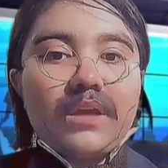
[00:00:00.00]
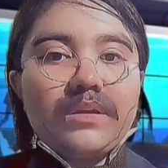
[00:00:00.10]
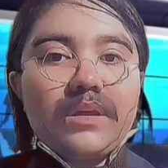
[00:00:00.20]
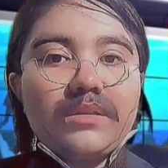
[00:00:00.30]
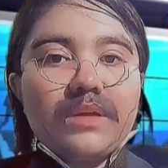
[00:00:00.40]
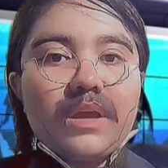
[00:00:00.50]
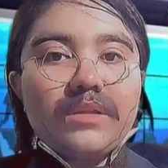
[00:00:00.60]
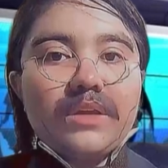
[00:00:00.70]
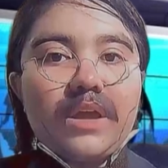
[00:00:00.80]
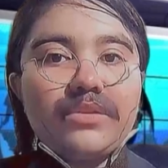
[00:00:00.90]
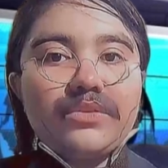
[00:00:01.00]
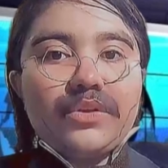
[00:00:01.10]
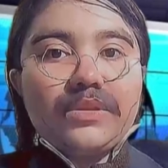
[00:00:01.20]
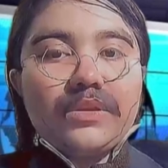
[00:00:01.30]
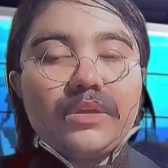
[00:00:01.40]
thinking about
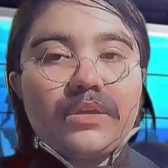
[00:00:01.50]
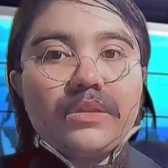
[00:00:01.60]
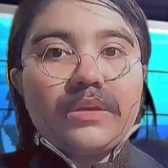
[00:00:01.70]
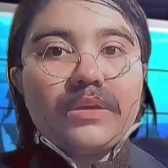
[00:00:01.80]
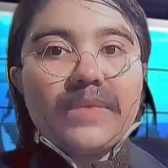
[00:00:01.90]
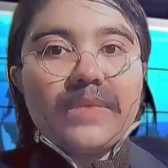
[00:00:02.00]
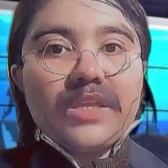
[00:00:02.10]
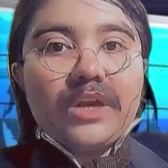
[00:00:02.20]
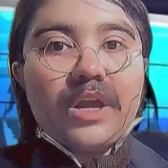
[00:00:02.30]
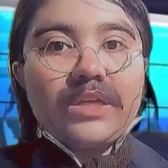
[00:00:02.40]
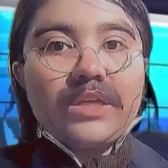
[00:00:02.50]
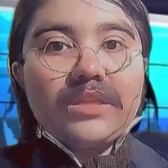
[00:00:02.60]
doing an experiment related